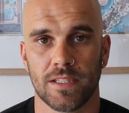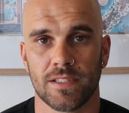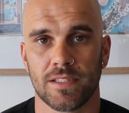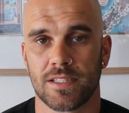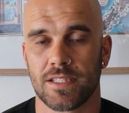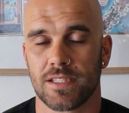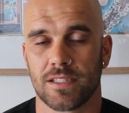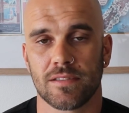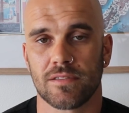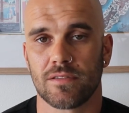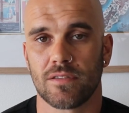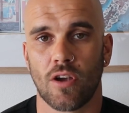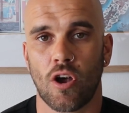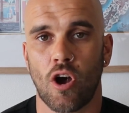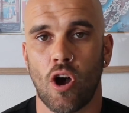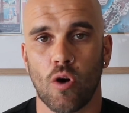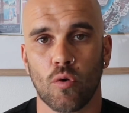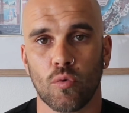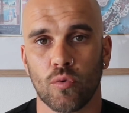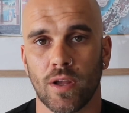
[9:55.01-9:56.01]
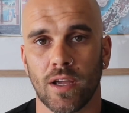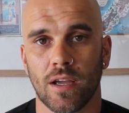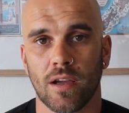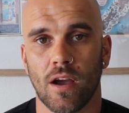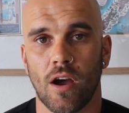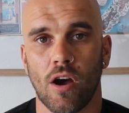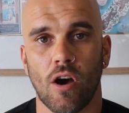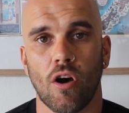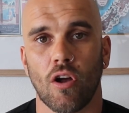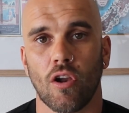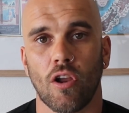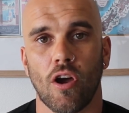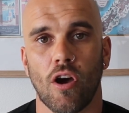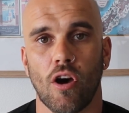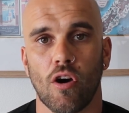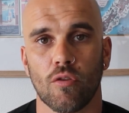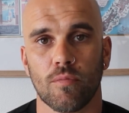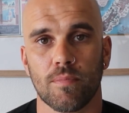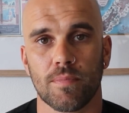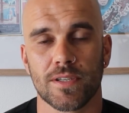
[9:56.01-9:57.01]
is just holding a hollow
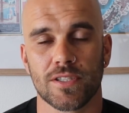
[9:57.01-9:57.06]
hold